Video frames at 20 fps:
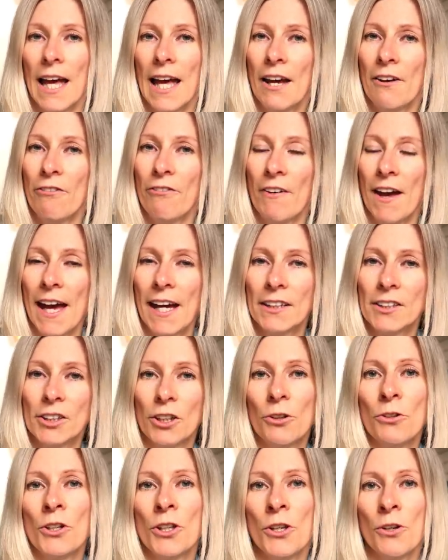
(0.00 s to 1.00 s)
effect
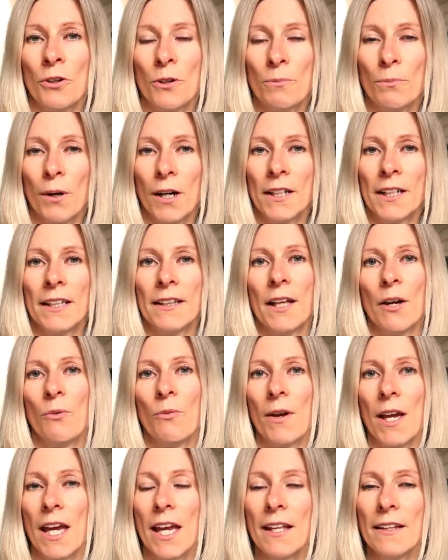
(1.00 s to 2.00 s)
on your body
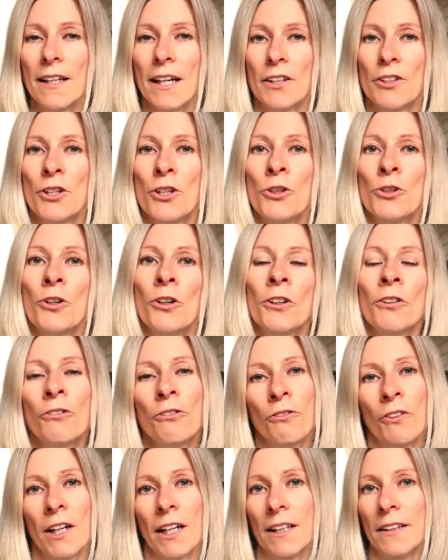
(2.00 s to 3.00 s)
the way that you don't
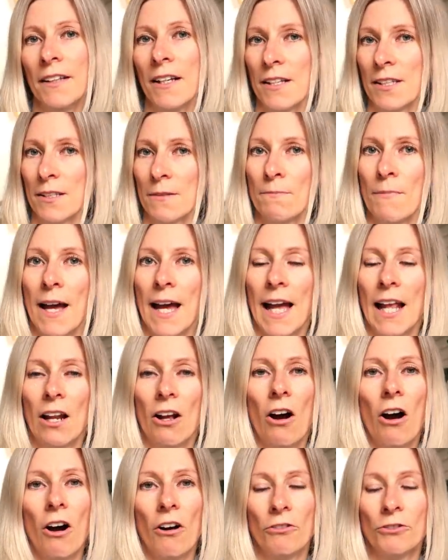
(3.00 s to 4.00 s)
feel the
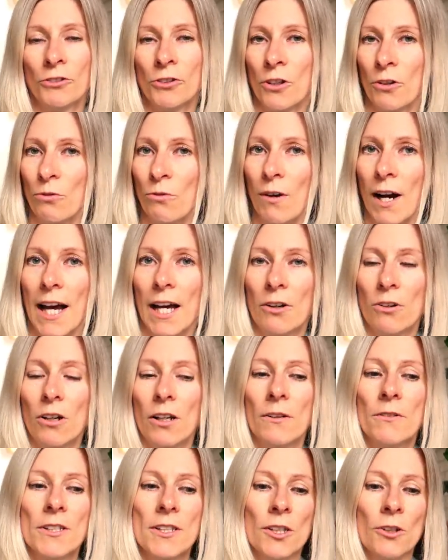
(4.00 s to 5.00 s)
smell after a
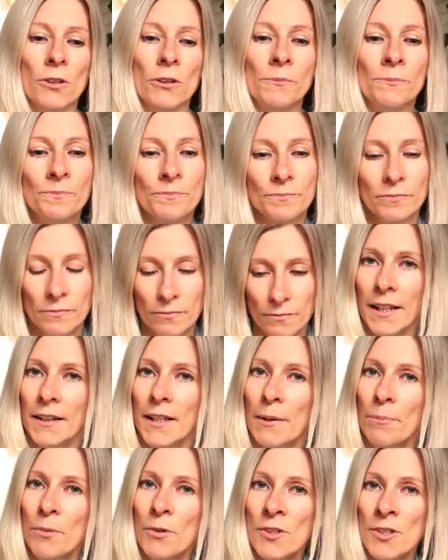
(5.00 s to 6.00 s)
while. So
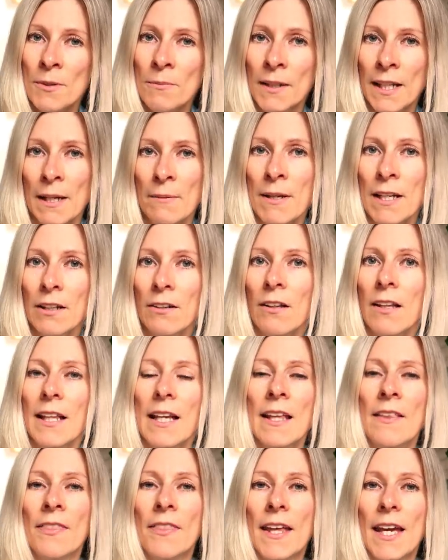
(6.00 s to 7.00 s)
they put some chemical
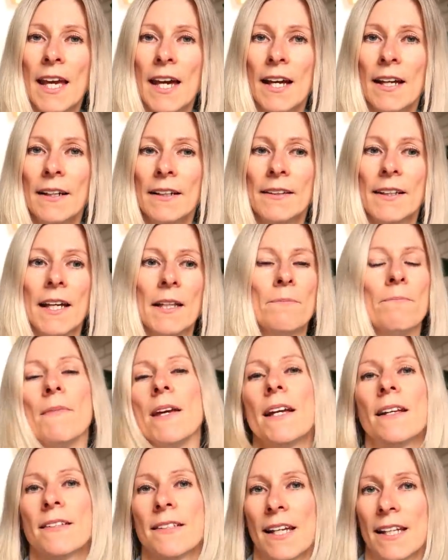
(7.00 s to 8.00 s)
in there that
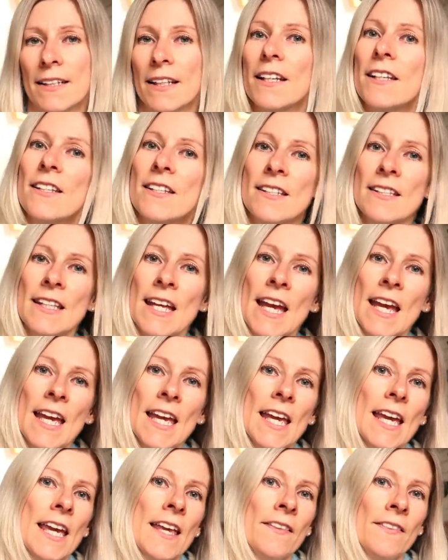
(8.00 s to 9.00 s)
makes it stay
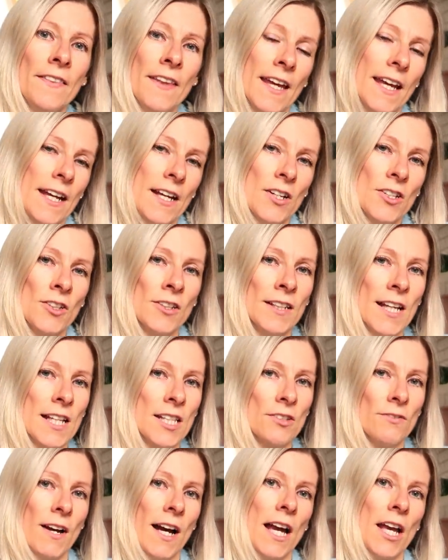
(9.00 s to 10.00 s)
in there, so
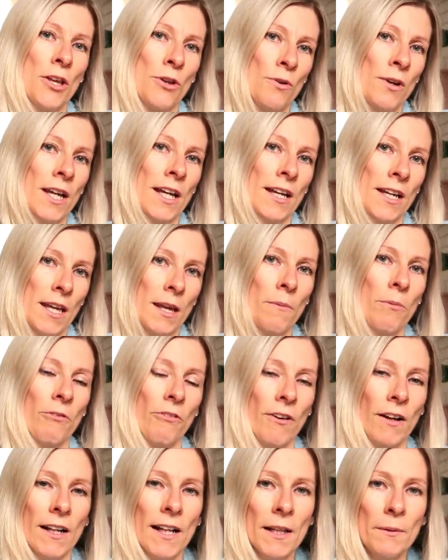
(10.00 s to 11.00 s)
that's why you can keep
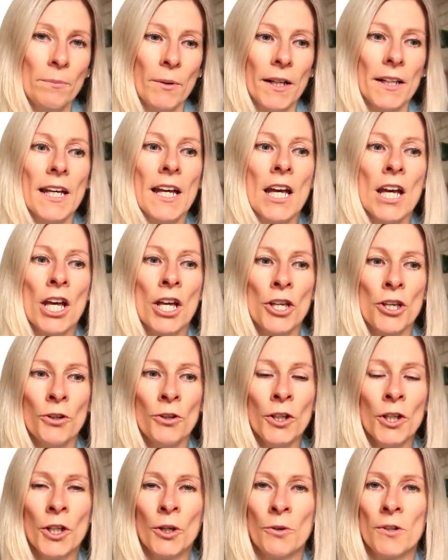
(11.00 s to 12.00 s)
feeling it, but
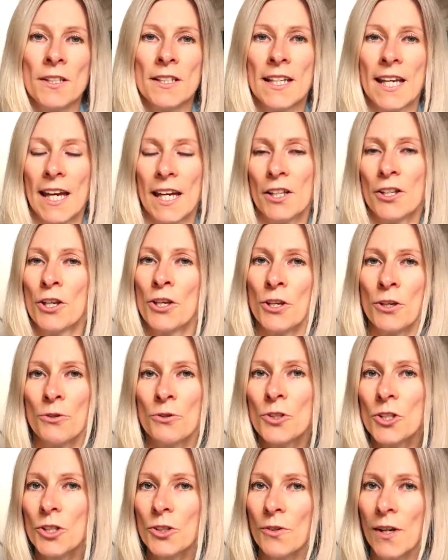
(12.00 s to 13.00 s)
your nose get
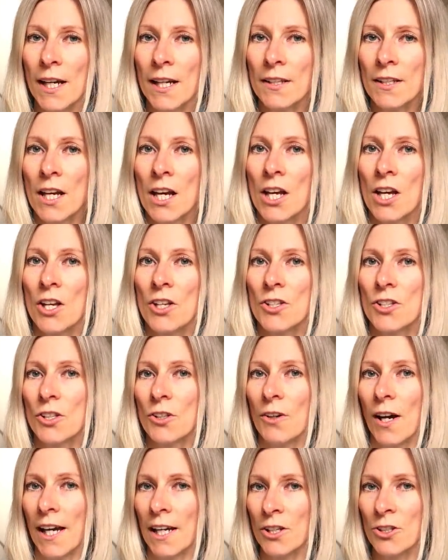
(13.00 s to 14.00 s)
used to it.
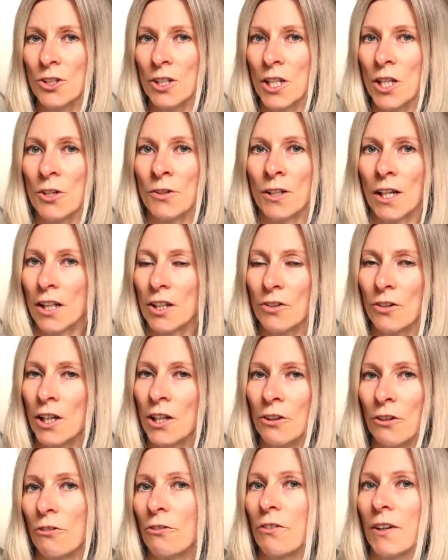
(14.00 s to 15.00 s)
So actually you're not
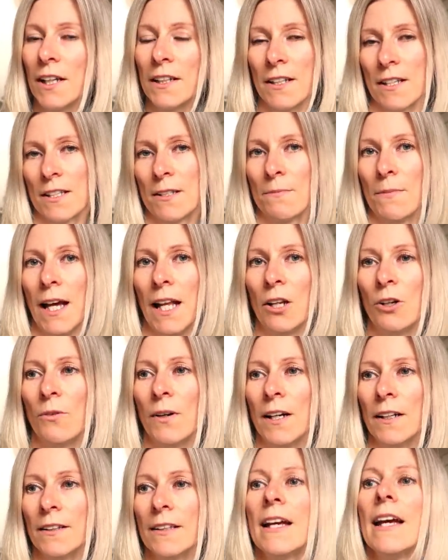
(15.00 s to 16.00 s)
going to feel the smell
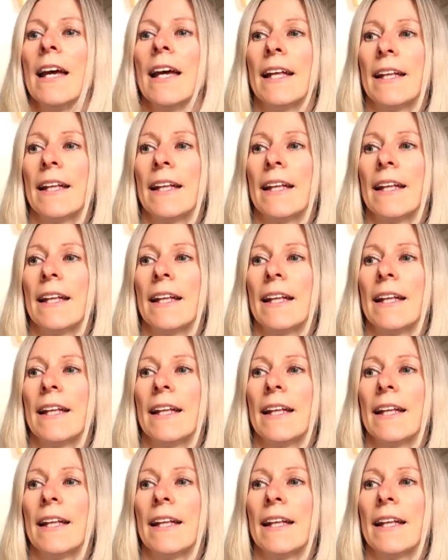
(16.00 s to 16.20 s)
of it